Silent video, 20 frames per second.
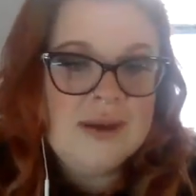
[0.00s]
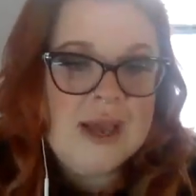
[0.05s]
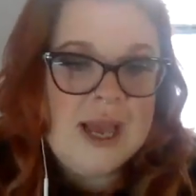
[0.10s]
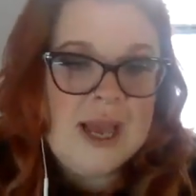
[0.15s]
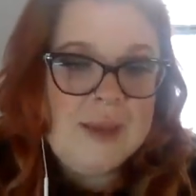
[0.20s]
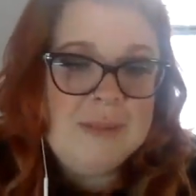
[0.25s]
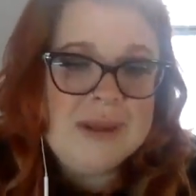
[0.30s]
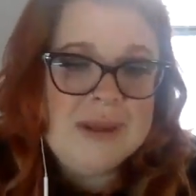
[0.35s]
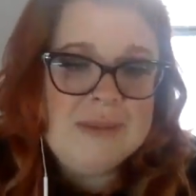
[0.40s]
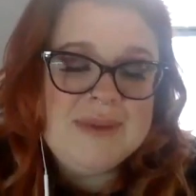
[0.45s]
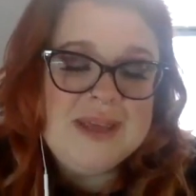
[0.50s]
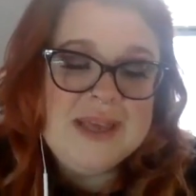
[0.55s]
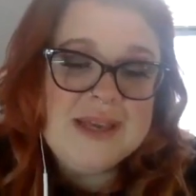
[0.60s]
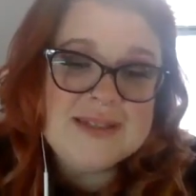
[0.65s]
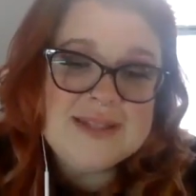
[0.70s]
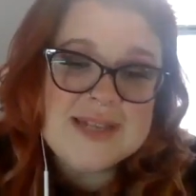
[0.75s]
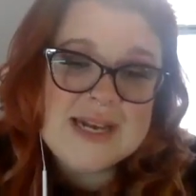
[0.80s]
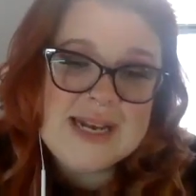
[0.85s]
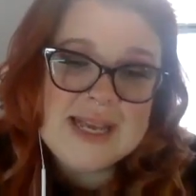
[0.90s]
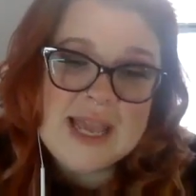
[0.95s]
And being
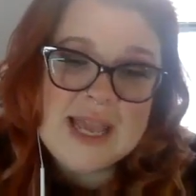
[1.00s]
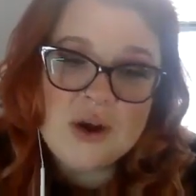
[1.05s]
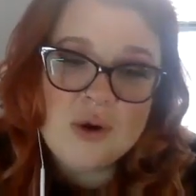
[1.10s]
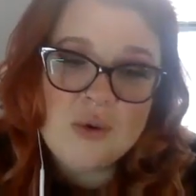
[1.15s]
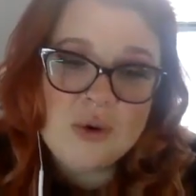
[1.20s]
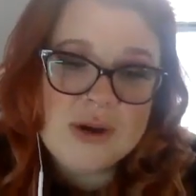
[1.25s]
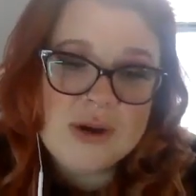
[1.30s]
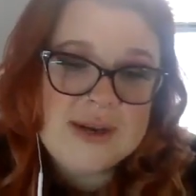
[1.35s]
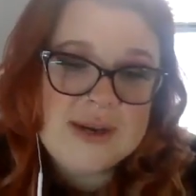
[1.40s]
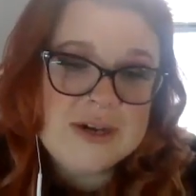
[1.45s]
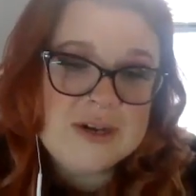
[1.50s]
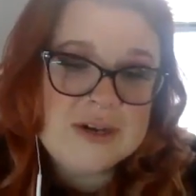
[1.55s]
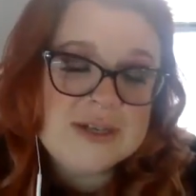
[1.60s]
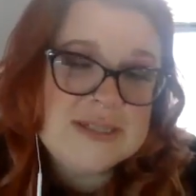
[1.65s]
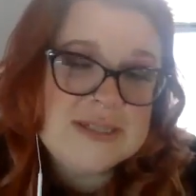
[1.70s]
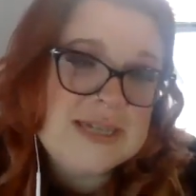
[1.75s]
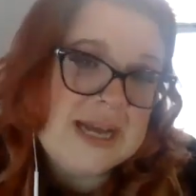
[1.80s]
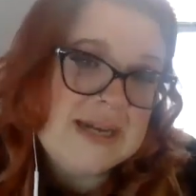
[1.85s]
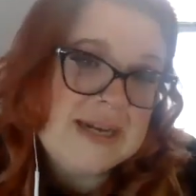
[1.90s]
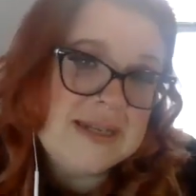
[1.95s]
assigned a care coordinator
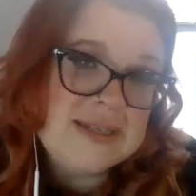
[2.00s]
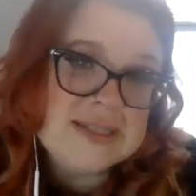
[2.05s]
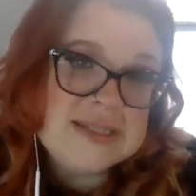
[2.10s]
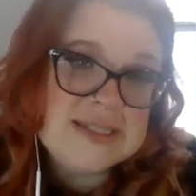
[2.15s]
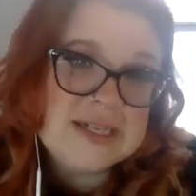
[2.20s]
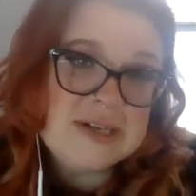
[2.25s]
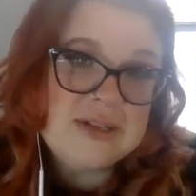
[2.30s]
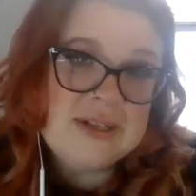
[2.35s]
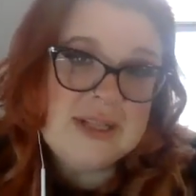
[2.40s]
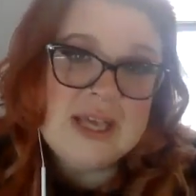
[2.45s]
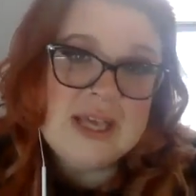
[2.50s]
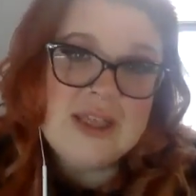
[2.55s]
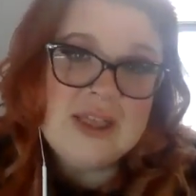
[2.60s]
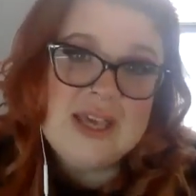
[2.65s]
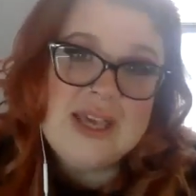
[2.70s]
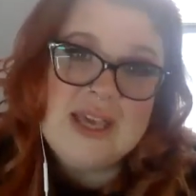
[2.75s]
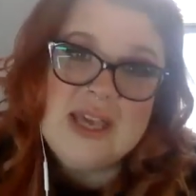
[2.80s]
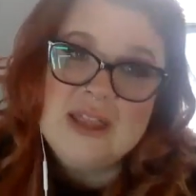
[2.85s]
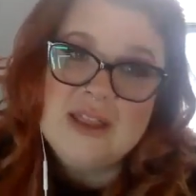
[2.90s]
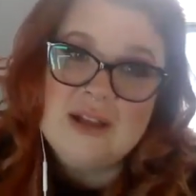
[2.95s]
is not necessarily a
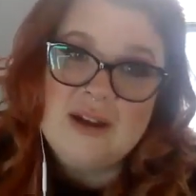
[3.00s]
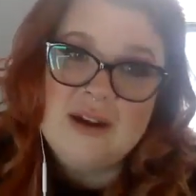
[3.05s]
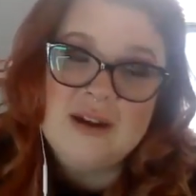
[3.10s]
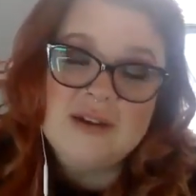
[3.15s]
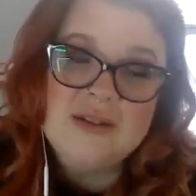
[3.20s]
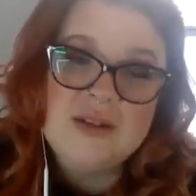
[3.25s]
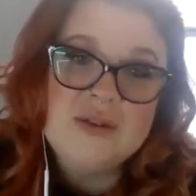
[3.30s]
thing either.